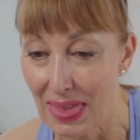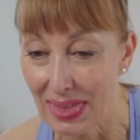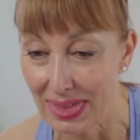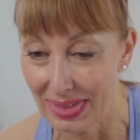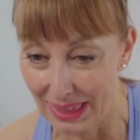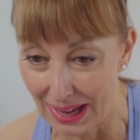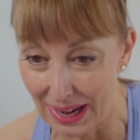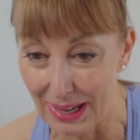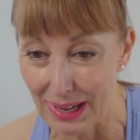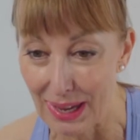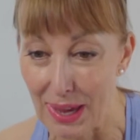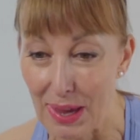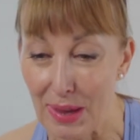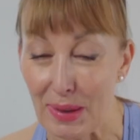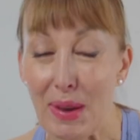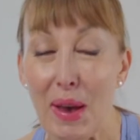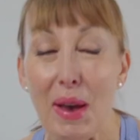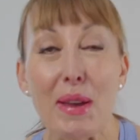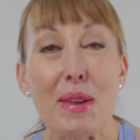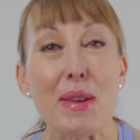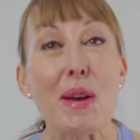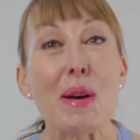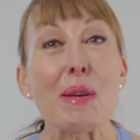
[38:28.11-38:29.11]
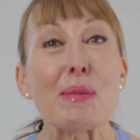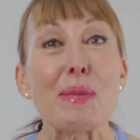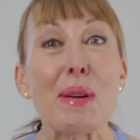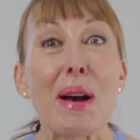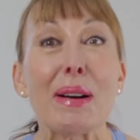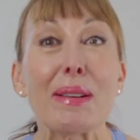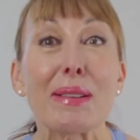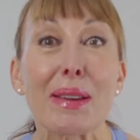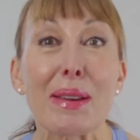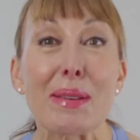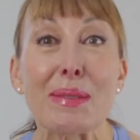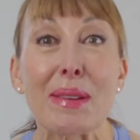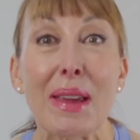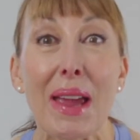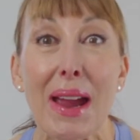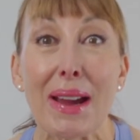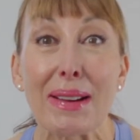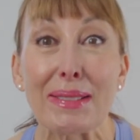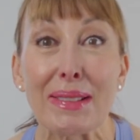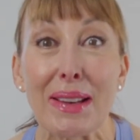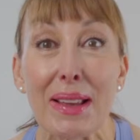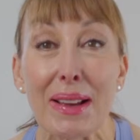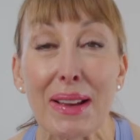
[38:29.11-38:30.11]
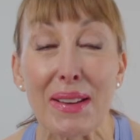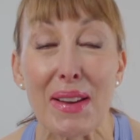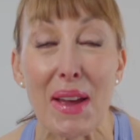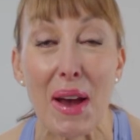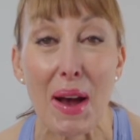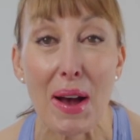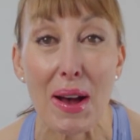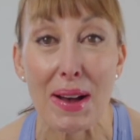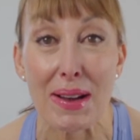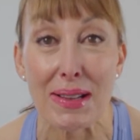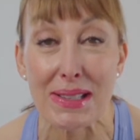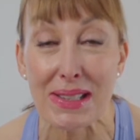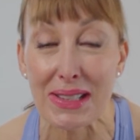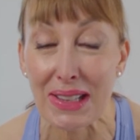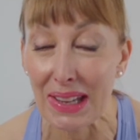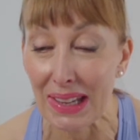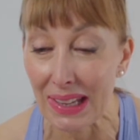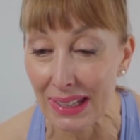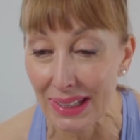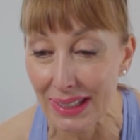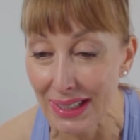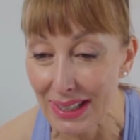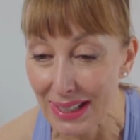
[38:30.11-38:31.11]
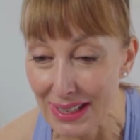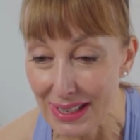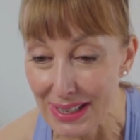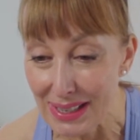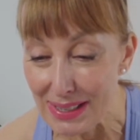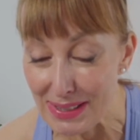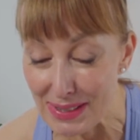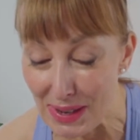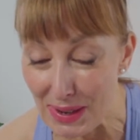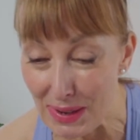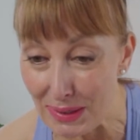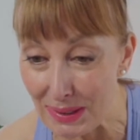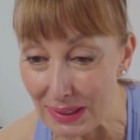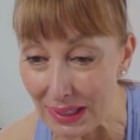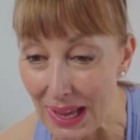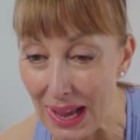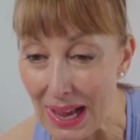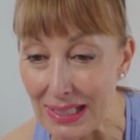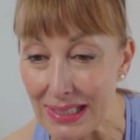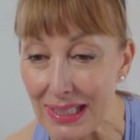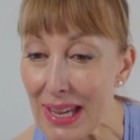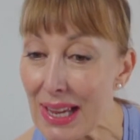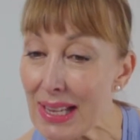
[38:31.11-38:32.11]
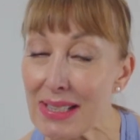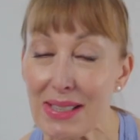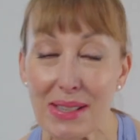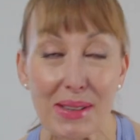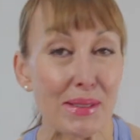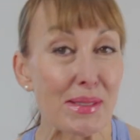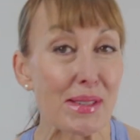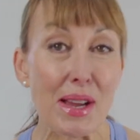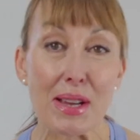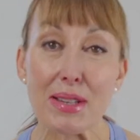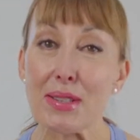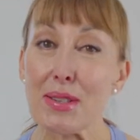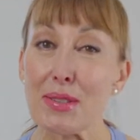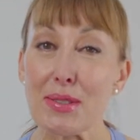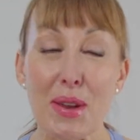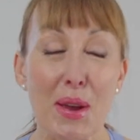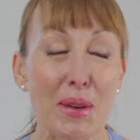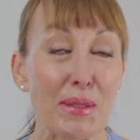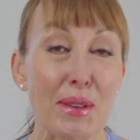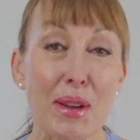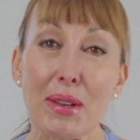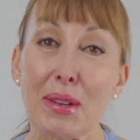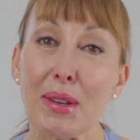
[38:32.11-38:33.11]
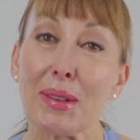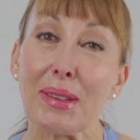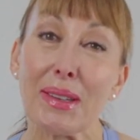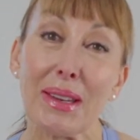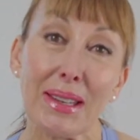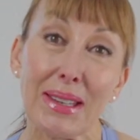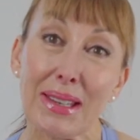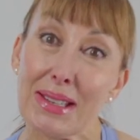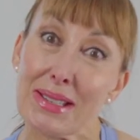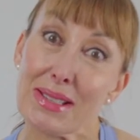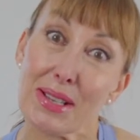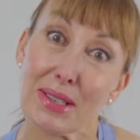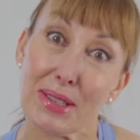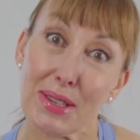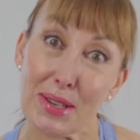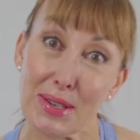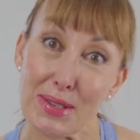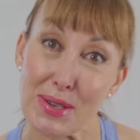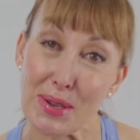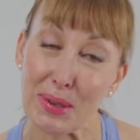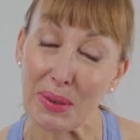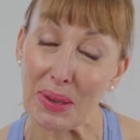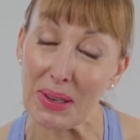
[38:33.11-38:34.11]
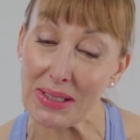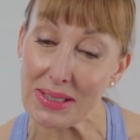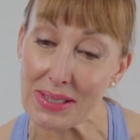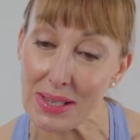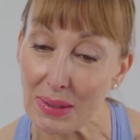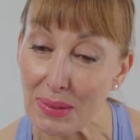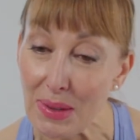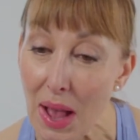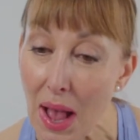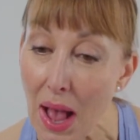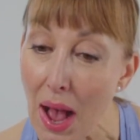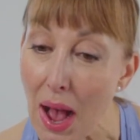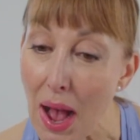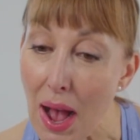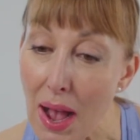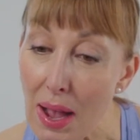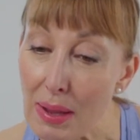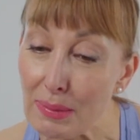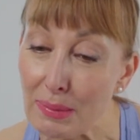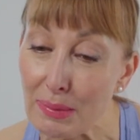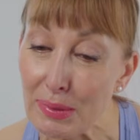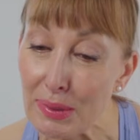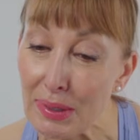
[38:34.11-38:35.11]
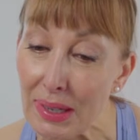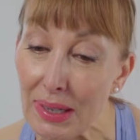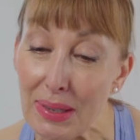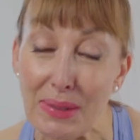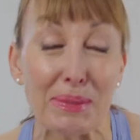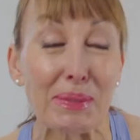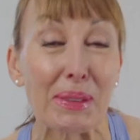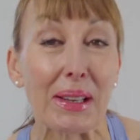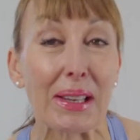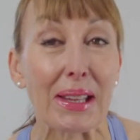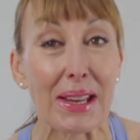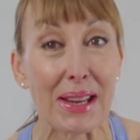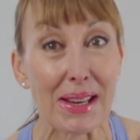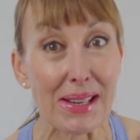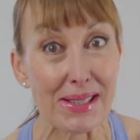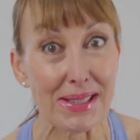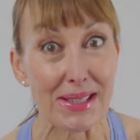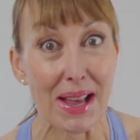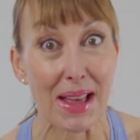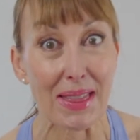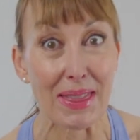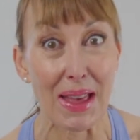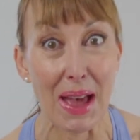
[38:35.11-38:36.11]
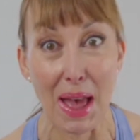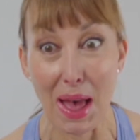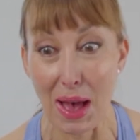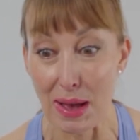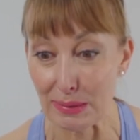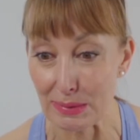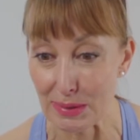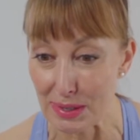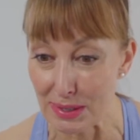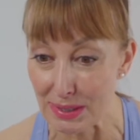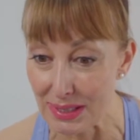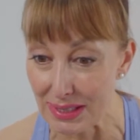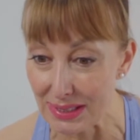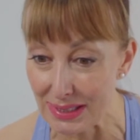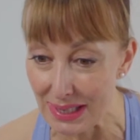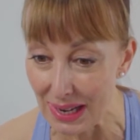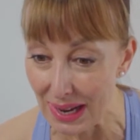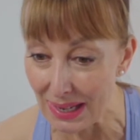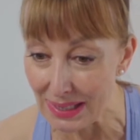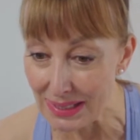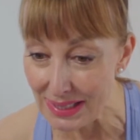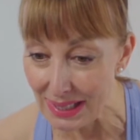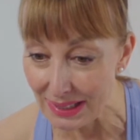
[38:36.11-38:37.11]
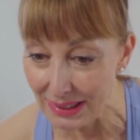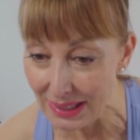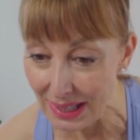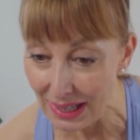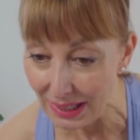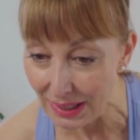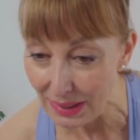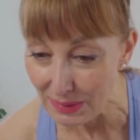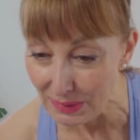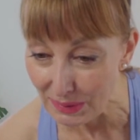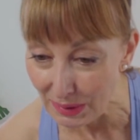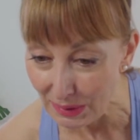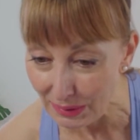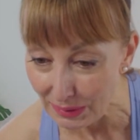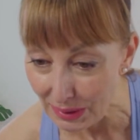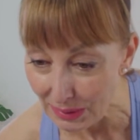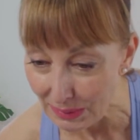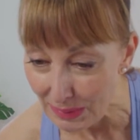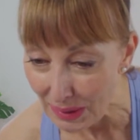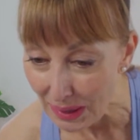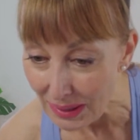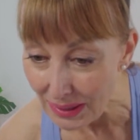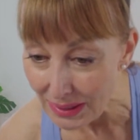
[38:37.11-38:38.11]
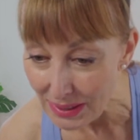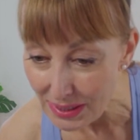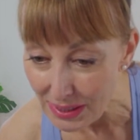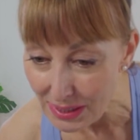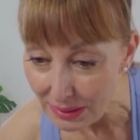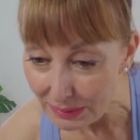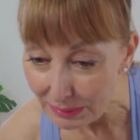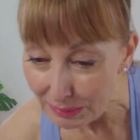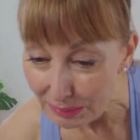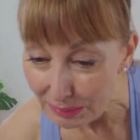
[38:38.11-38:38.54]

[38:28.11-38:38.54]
Thank you. You're welcome, Caroline Hardy. So glad. Yes, sometimes you don't know you need it till you do it. So I'm really pleased that that helped you today. So thank you very much.